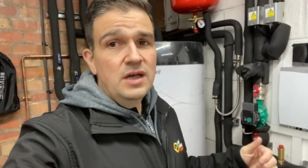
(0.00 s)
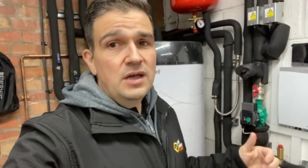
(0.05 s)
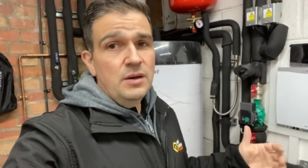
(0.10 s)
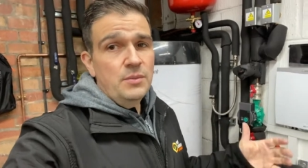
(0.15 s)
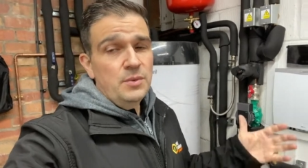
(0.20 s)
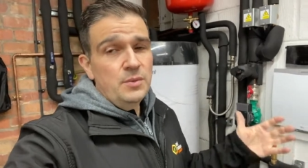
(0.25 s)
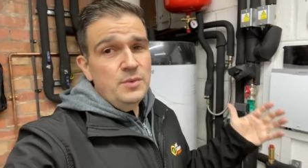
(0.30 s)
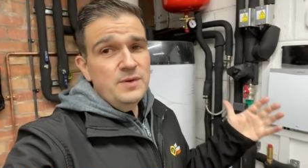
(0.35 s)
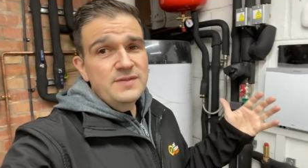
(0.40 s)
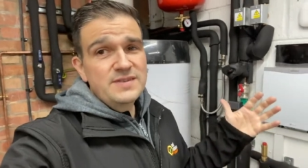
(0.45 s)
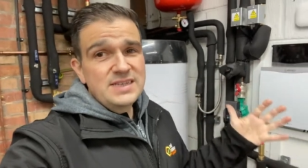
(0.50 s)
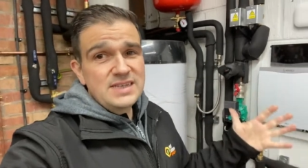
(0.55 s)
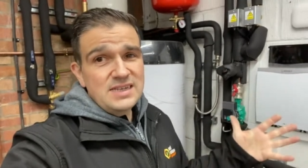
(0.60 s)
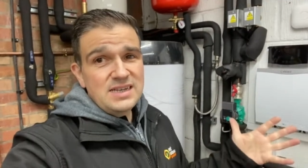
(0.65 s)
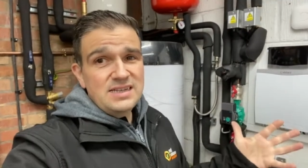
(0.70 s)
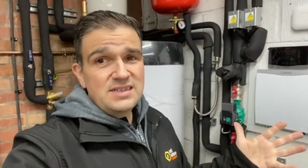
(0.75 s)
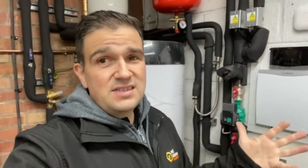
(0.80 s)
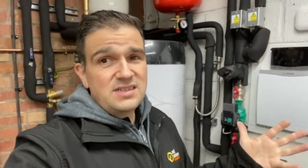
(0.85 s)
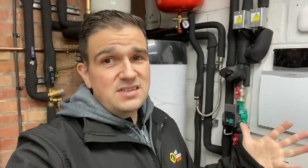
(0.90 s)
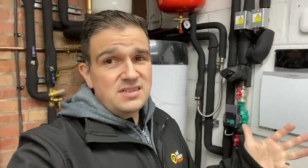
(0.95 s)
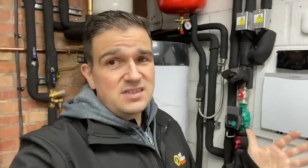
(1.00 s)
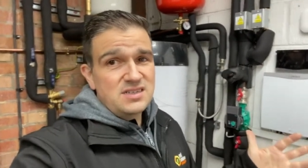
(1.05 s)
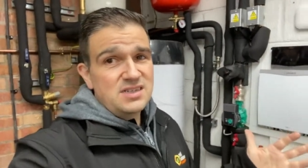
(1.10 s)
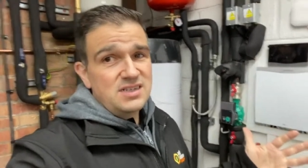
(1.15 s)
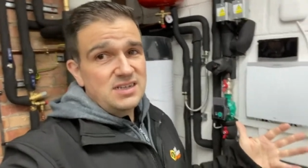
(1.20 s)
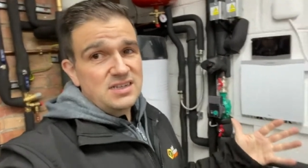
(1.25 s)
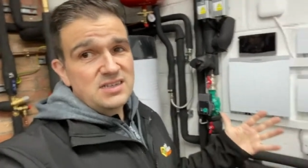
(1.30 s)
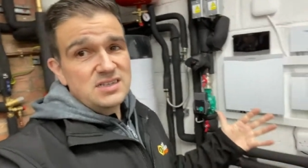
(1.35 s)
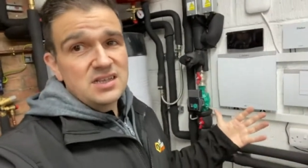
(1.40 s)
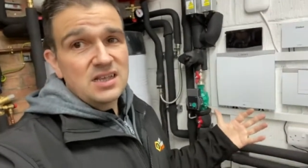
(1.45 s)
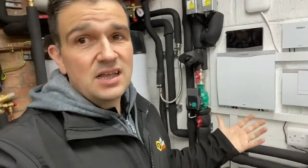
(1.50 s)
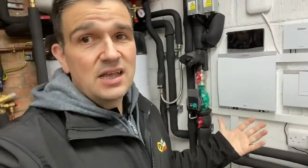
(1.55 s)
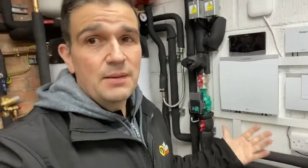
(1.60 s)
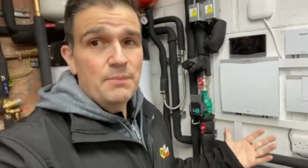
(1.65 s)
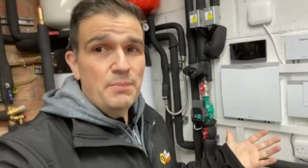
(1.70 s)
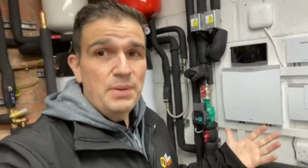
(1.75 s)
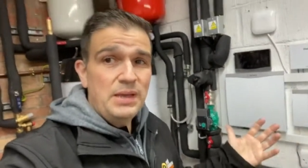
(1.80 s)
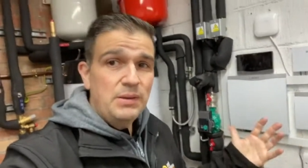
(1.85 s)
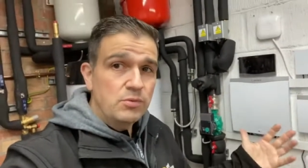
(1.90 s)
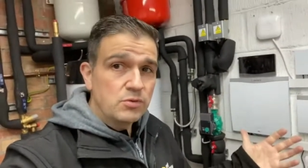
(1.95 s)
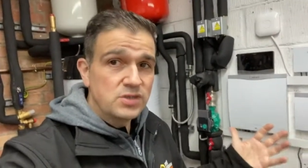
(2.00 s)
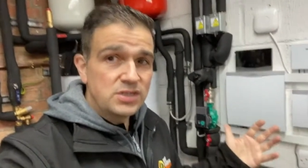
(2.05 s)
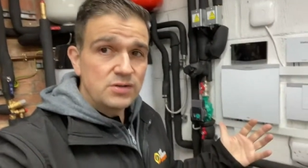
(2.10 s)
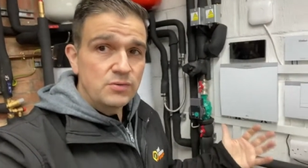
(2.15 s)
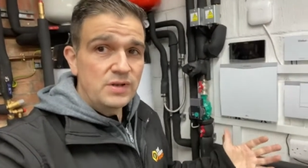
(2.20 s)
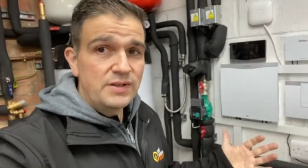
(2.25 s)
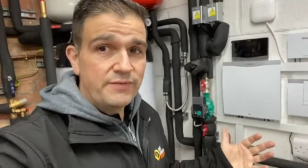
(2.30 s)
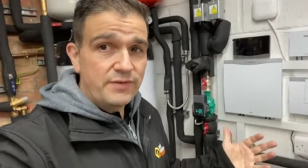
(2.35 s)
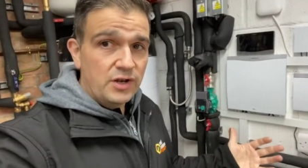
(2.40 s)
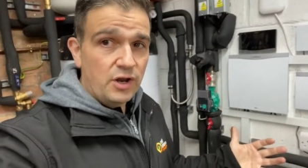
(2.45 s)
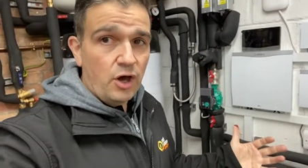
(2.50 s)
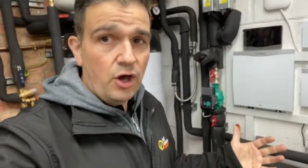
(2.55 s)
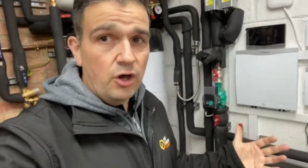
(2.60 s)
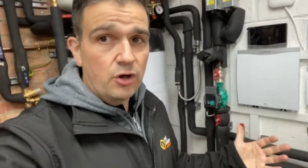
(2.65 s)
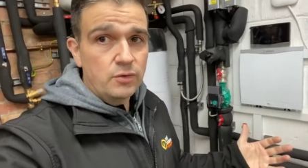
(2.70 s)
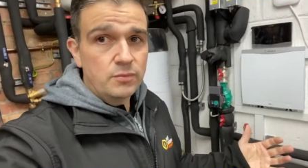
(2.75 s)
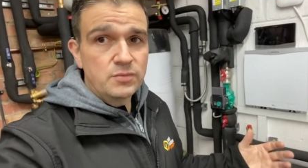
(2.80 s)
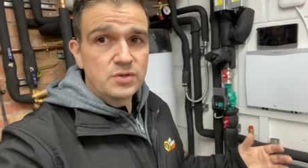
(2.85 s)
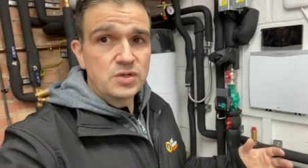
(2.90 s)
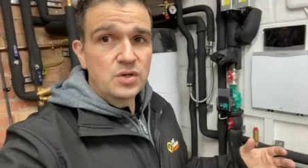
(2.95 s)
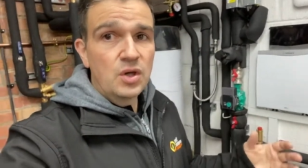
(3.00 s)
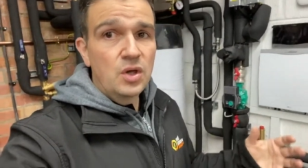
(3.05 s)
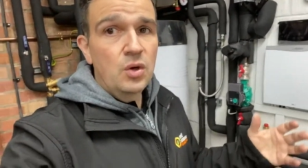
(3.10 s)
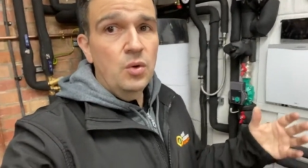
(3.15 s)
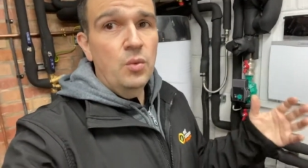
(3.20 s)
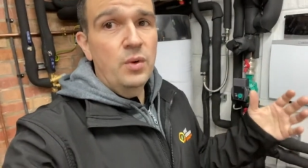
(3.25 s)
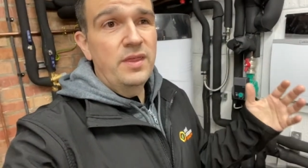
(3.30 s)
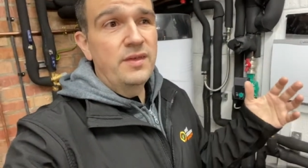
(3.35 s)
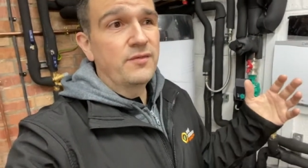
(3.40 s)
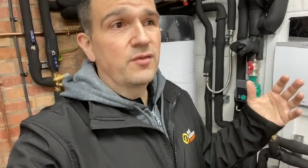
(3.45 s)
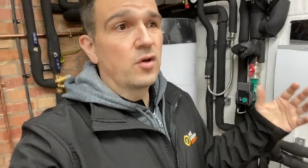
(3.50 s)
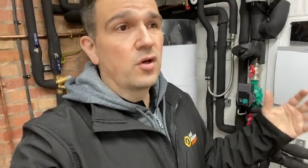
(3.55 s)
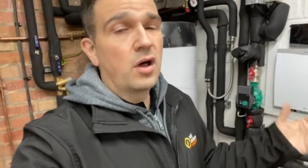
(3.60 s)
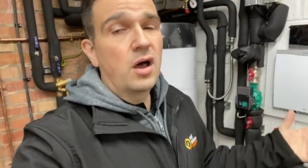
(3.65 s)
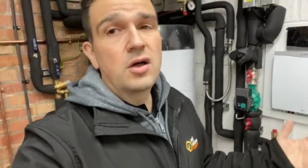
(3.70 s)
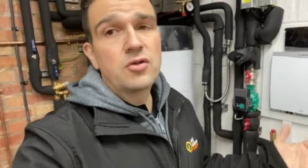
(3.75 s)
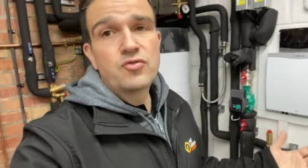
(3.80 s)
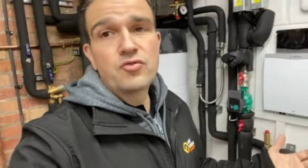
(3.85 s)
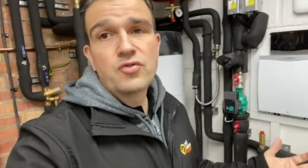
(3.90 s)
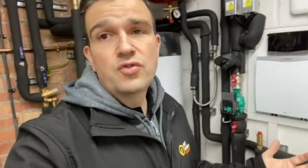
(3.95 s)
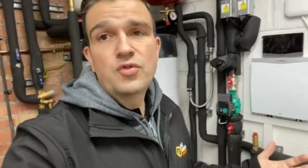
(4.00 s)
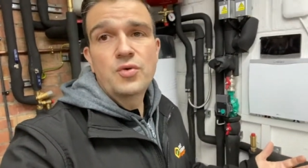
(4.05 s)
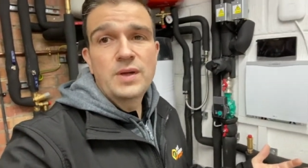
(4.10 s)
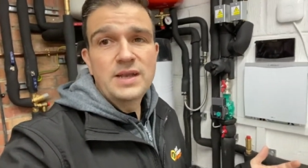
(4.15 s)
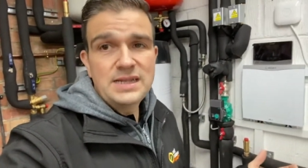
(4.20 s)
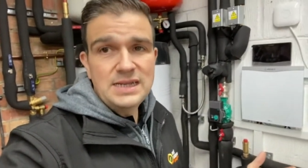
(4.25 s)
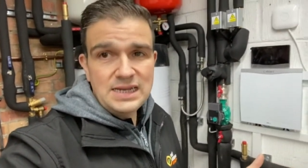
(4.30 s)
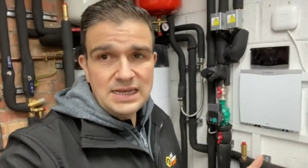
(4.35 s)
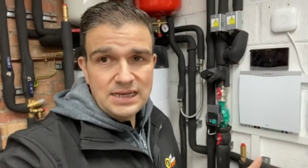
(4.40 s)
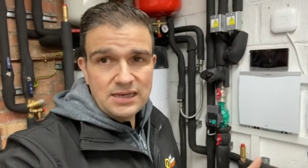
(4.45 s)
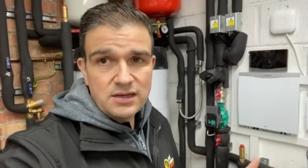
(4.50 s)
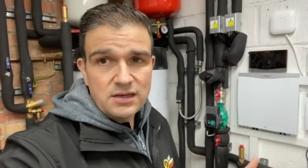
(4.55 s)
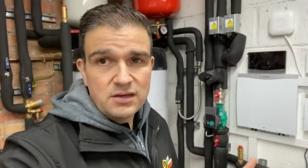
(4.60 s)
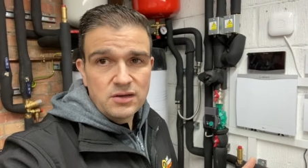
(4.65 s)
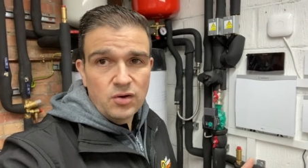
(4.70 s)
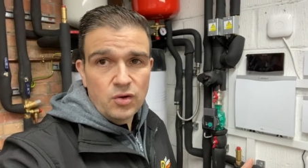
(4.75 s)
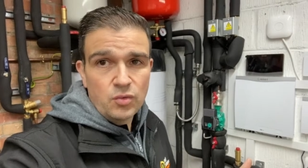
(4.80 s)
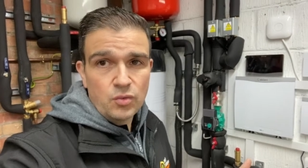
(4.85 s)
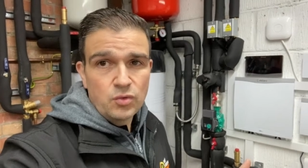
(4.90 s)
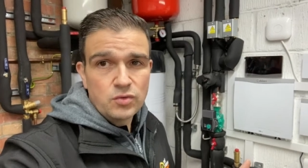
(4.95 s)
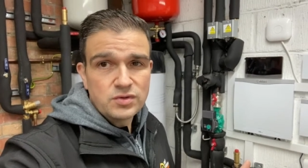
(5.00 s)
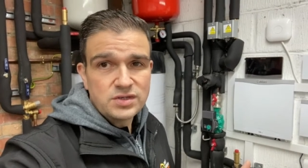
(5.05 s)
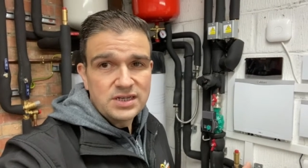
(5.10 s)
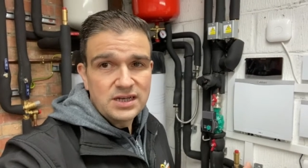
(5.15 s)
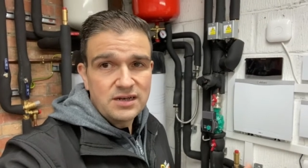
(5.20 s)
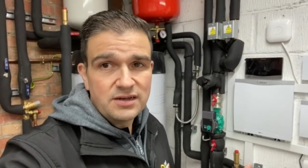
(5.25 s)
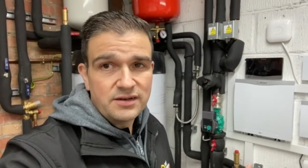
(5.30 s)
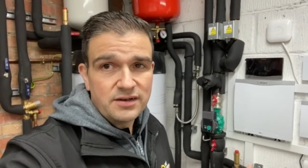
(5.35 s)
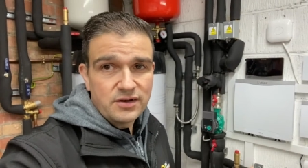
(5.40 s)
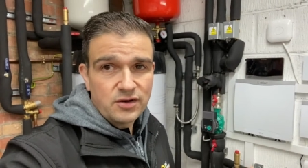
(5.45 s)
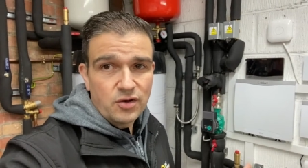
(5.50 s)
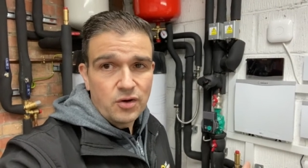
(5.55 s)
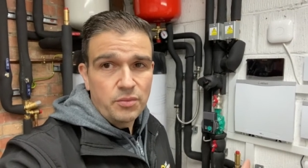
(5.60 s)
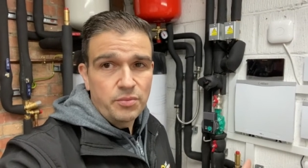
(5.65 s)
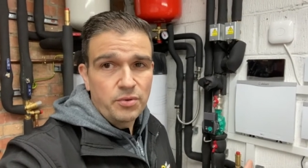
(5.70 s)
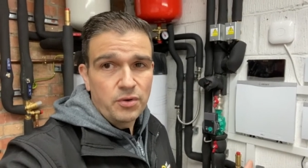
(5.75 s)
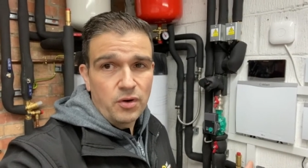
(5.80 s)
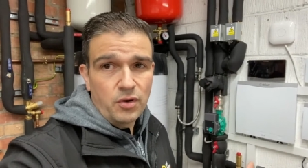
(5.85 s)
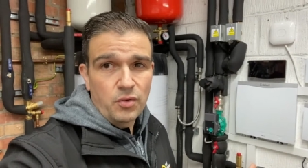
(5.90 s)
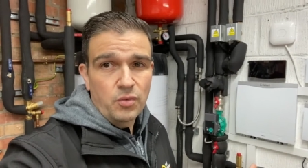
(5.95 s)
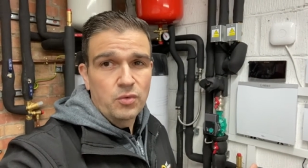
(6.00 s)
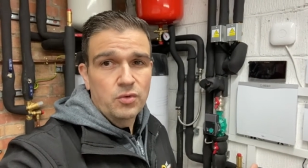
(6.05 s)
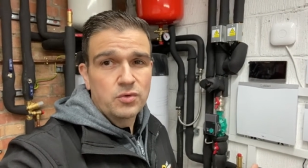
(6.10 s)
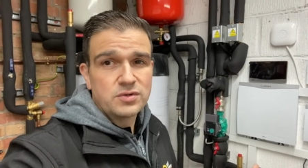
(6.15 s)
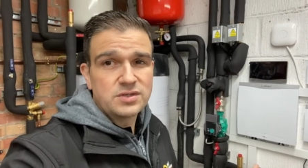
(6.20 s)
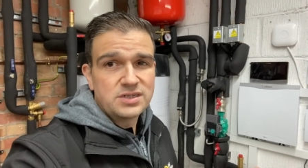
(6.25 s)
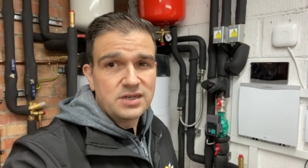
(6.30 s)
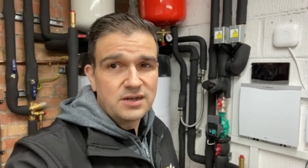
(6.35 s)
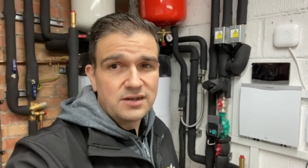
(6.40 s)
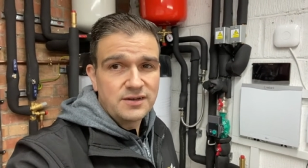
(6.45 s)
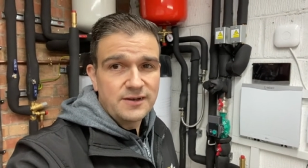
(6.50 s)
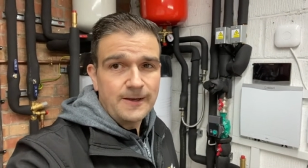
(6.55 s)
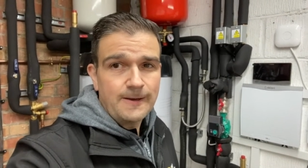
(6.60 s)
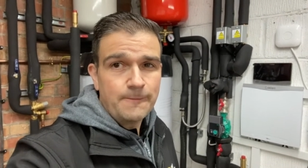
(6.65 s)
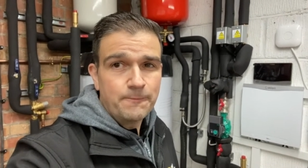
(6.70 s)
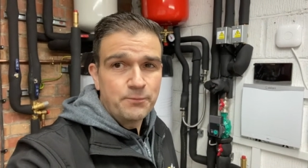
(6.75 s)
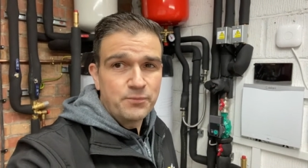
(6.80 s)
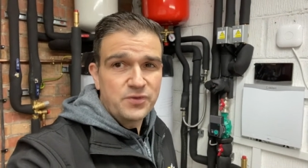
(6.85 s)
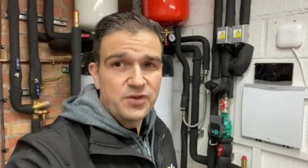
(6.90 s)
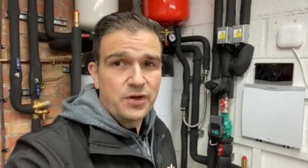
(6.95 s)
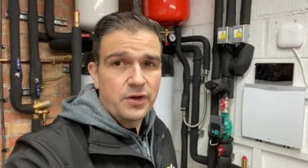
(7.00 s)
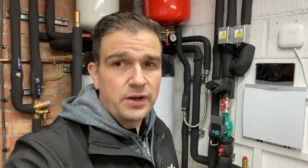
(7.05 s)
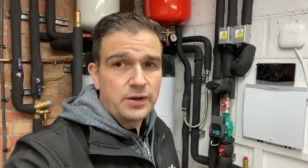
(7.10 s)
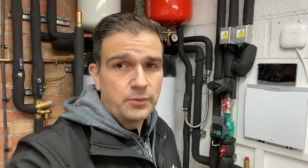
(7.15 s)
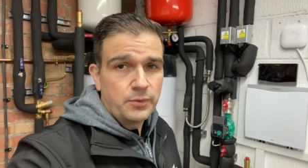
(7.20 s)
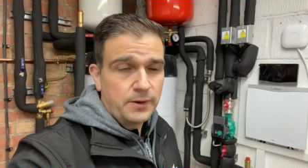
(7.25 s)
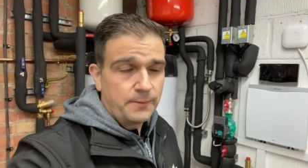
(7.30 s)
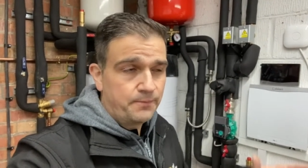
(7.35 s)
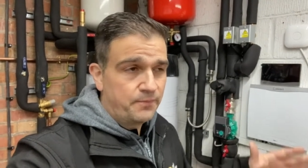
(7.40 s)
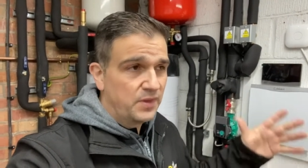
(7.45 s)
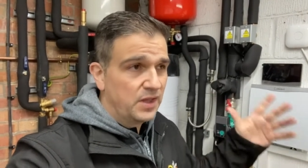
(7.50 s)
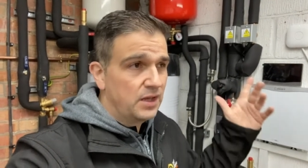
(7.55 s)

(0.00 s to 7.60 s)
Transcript: I mean, we've seen instances and people still live in homes where they've got 120 litre hot water cylinder copper hot water cylinder tiny one